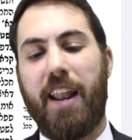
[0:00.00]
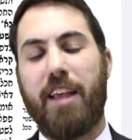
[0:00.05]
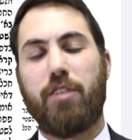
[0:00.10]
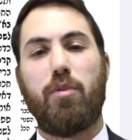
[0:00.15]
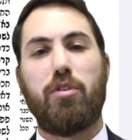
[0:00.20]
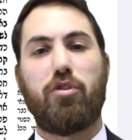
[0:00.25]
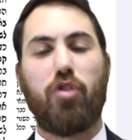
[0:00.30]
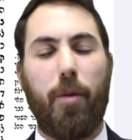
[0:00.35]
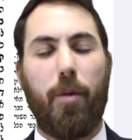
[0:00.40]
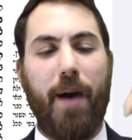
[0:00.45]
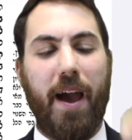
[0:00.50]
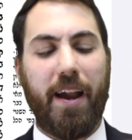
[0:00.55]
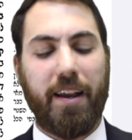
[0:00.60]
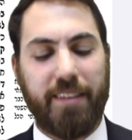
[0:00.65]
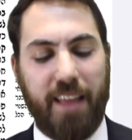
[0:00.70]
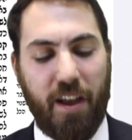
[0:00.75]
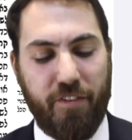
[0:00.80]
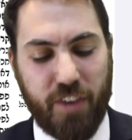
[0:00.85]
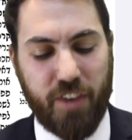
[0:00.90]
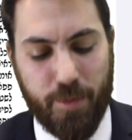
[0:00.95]
as we saw back in
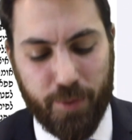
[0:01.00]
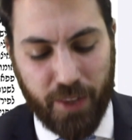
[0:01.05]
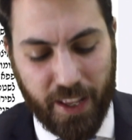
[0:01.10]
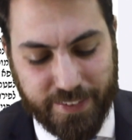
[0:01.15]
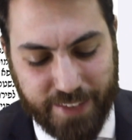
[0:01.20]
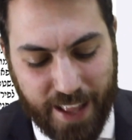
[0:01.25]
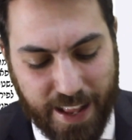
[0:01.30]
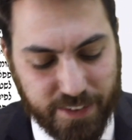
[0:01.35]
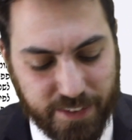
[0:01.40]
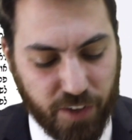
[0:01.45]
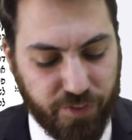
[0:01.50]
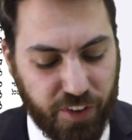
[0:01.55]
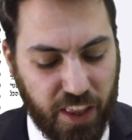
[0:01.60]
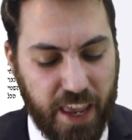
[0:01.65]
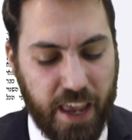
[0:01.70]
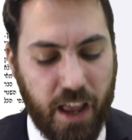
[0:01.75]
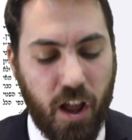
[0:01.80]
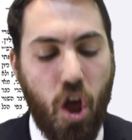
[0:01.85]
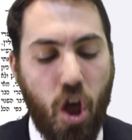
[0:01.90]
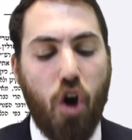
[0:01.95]
Daf Gimel
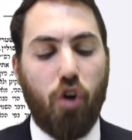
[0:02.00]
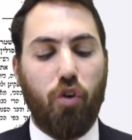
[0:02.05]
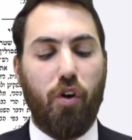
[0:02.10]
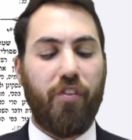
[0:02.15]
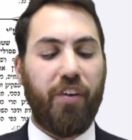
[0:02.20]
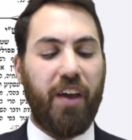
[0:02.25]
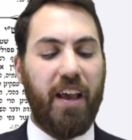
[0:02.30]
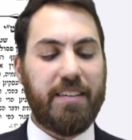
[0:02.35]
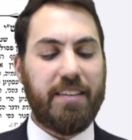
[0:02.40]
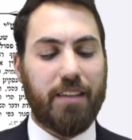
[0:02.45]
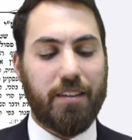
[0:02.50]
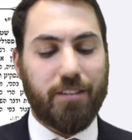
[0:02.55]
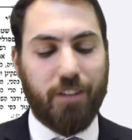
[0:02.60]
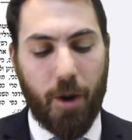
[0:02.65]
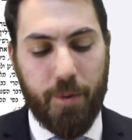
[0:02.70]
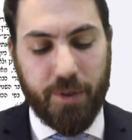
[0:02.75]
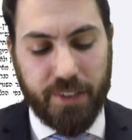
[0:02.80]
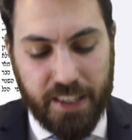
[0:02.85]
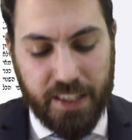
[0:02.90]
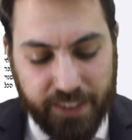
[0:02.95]
extensively, Rav Chisda is
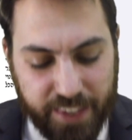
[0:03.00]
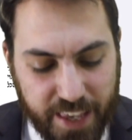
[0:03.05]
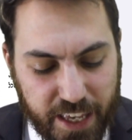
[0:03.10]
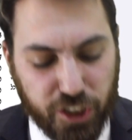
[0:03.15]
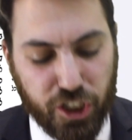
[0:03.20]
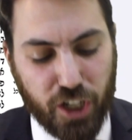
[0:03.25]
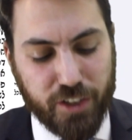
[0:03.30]
coming to teach